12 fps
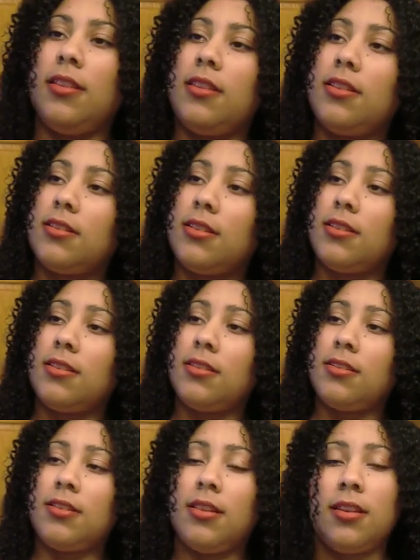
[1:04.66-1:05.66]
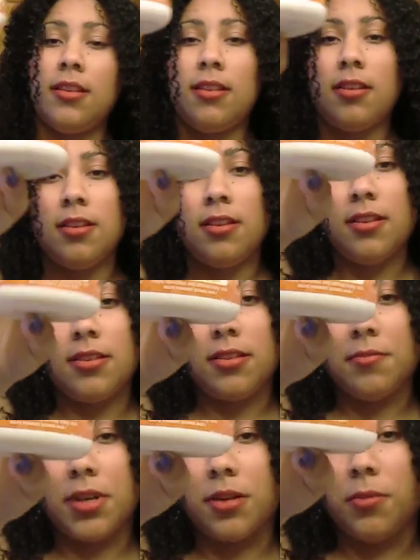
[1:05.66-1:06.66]
this is
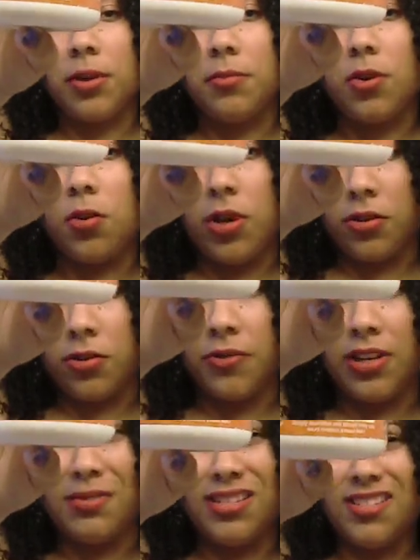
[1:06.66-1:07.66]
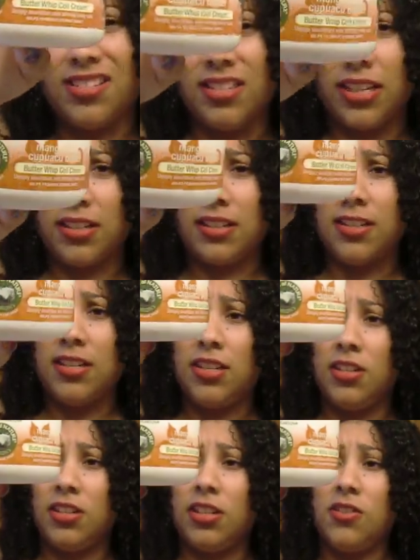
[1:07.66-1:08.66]
the butter whipped coil cream. This is thicker.
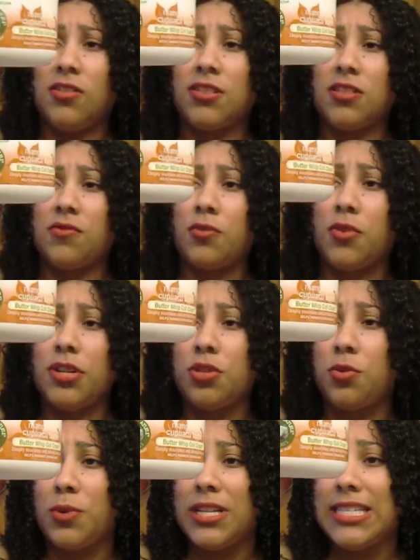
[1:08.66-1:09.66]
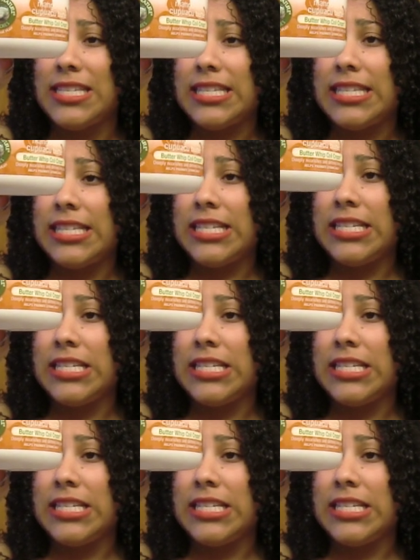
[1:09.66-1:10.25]
You can use this for twists